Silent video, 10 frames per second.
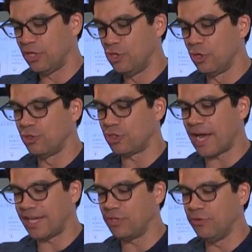You know,
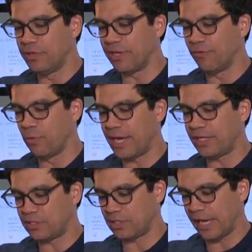I do
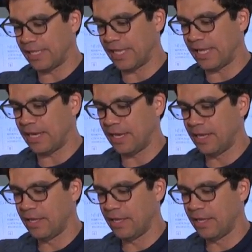giveaways, and then